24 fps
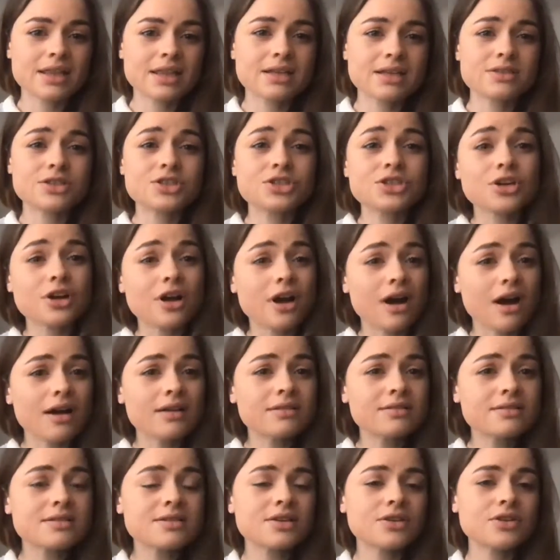there's a
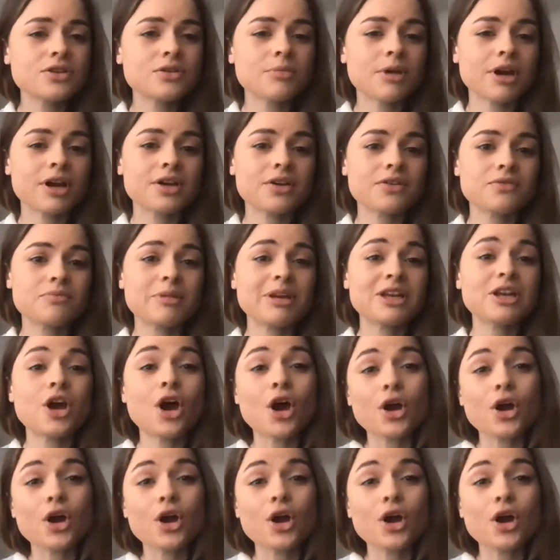chance that you might have been